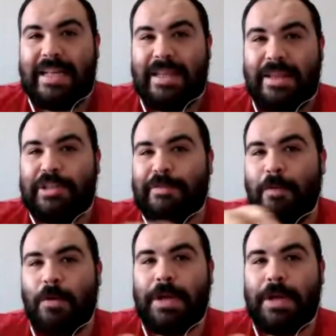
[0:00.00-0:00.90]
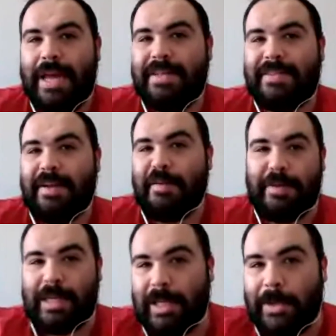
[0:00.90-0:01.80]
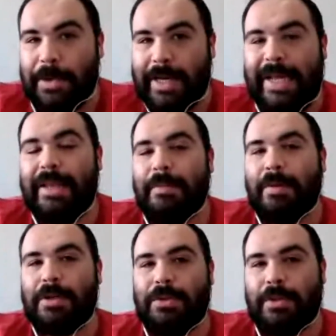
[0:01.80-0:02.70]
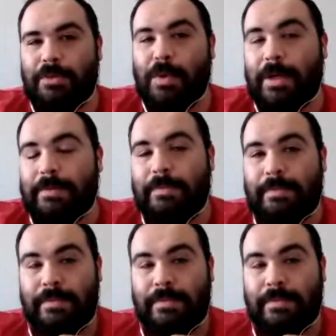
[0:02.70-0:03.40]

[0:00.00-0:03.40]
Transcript: there's 4K stuff included in the bundle as well.